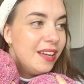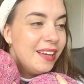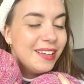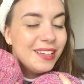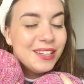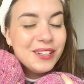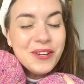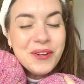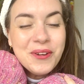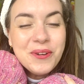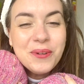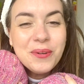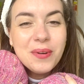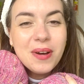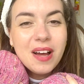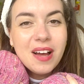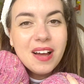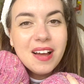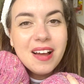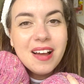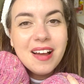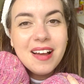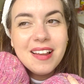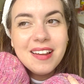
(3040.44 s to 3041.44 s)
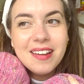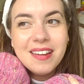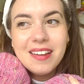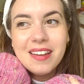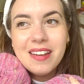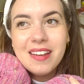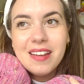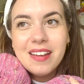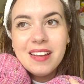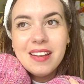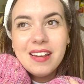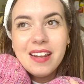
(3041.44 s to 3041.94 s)
You know,
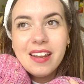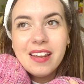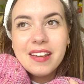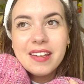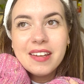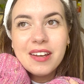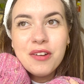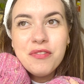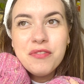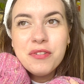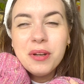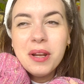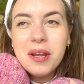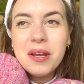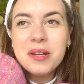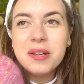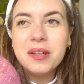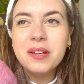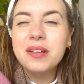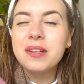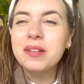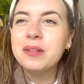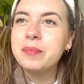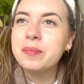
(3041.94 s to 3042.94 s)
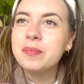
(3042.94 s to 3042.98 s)
like, I feel like